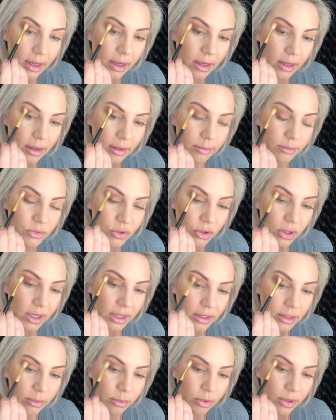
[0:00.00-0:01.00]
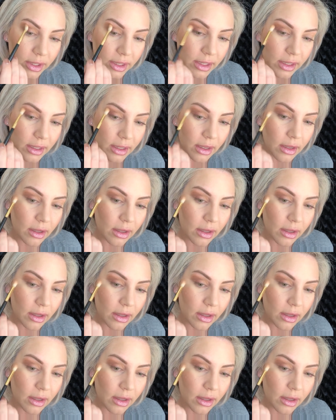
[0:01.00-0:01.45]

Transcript: I'm trying to bring it